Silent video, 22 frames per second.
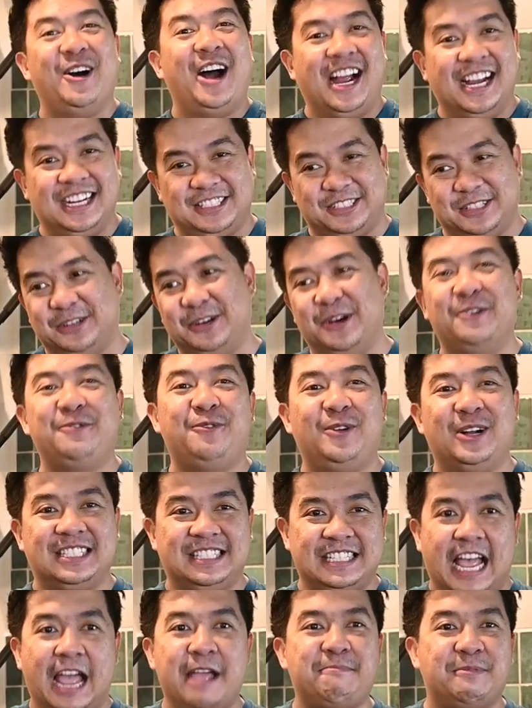Arthur of what
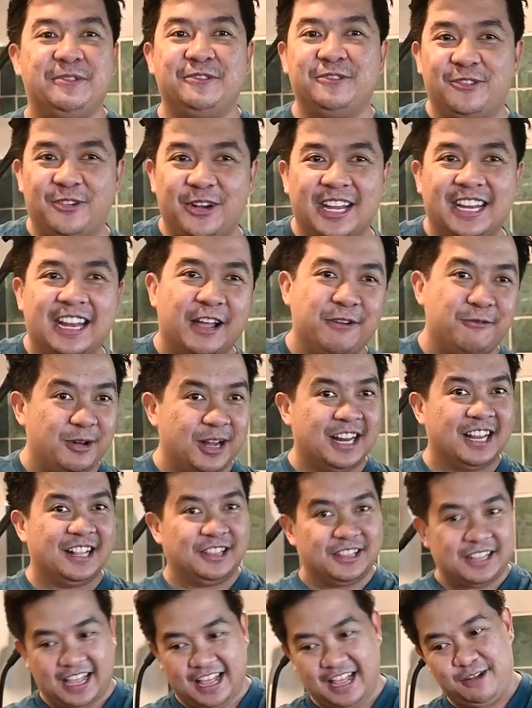type of green I
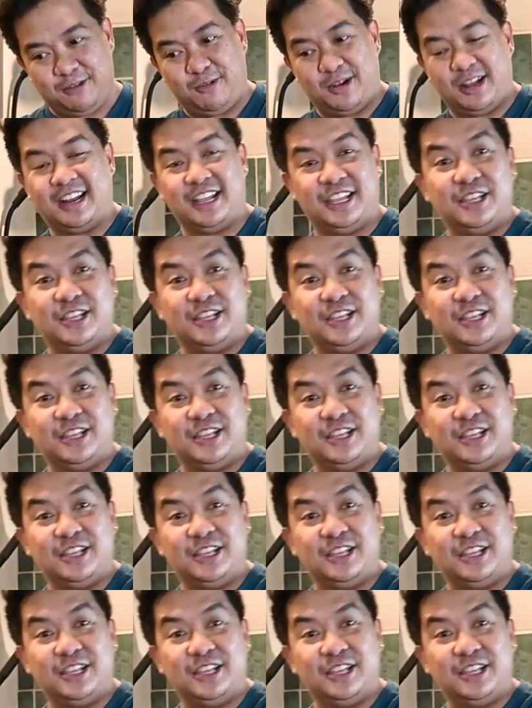wanna I wanna